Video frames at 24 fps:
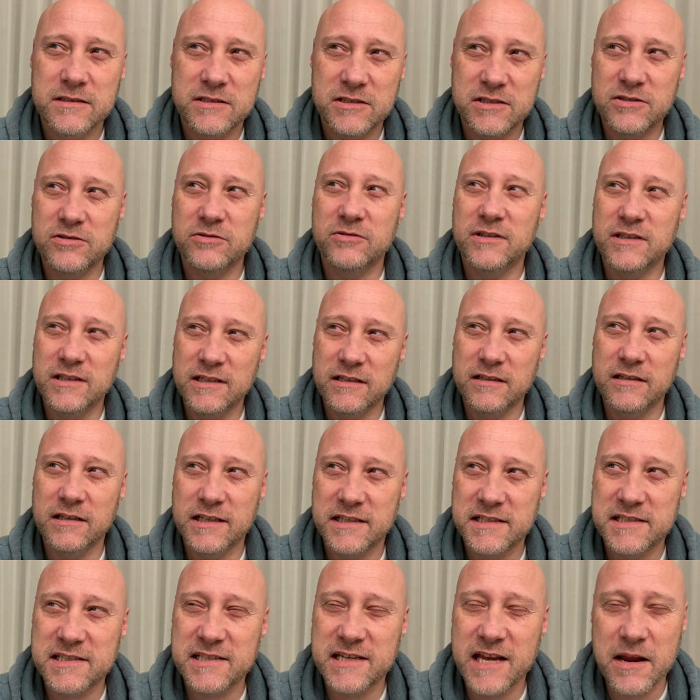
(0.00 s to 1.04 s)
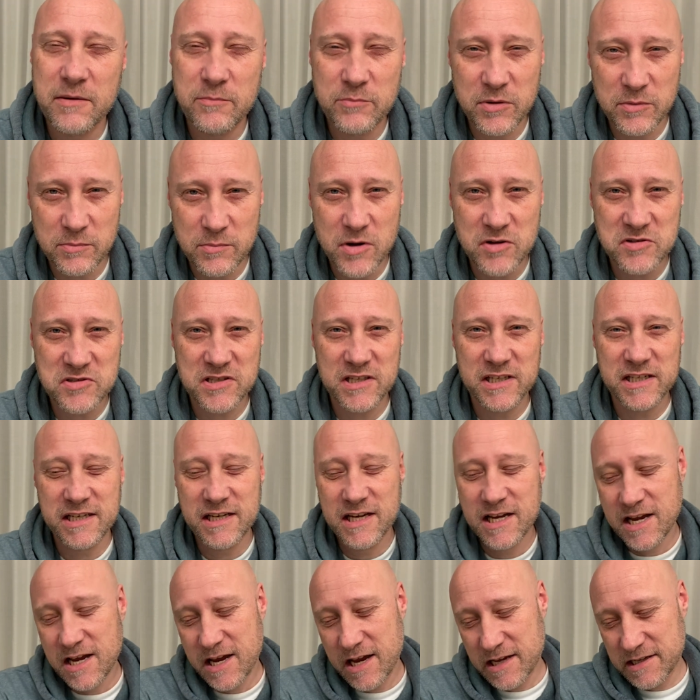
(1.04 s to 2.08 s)
to a little extent, but mostly
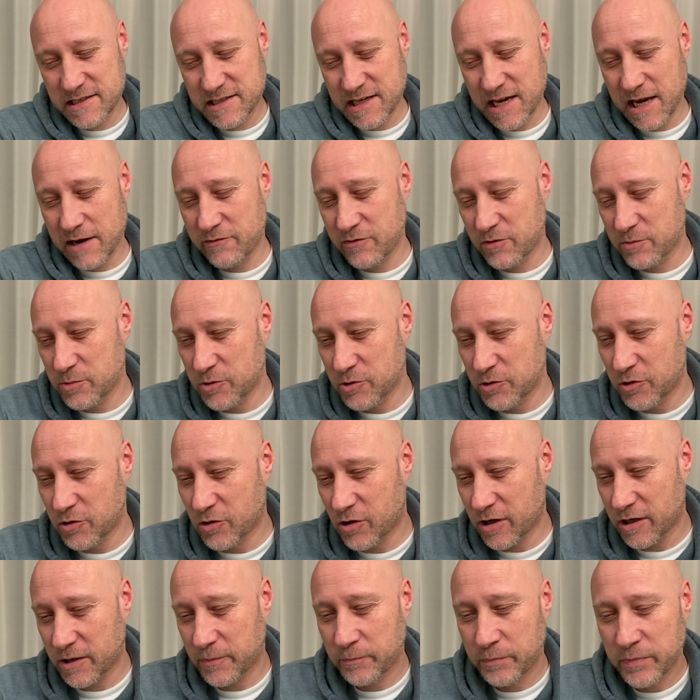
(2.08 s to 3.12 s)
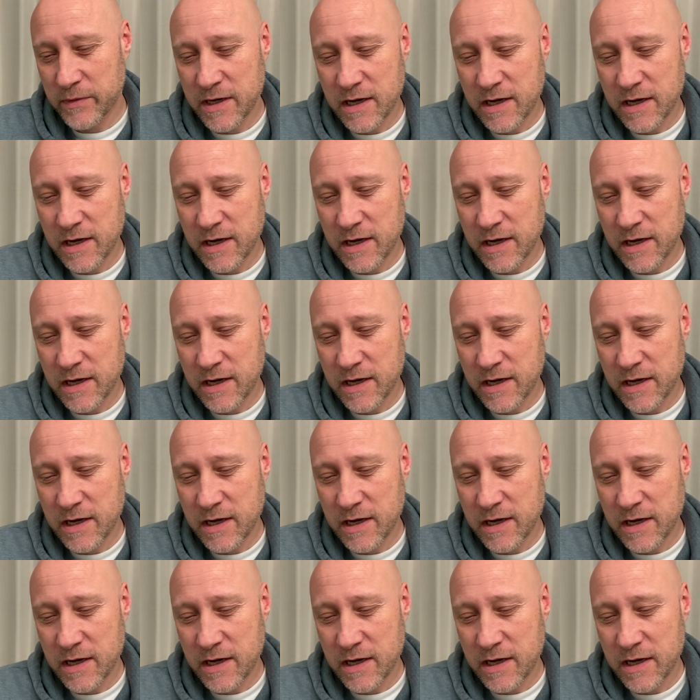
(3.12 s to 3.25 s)
Escape from New York.